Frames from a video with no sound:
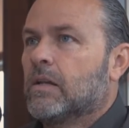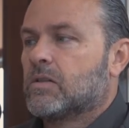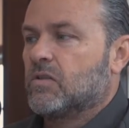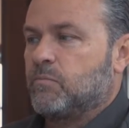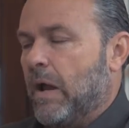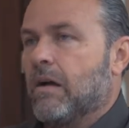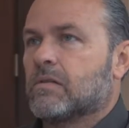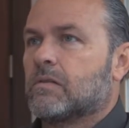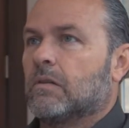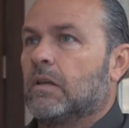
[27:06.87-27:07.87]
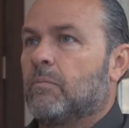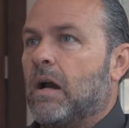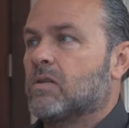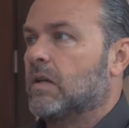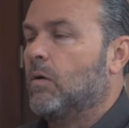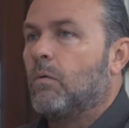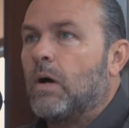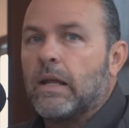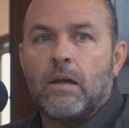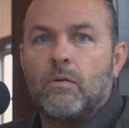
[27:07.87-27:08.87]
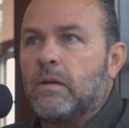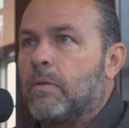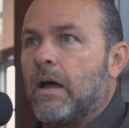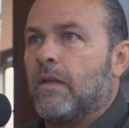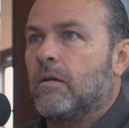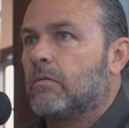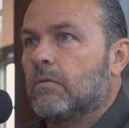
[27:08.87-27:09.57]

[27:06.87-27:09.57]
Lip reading: So it's bounced. And the buyer's like, well, why can't we buy that?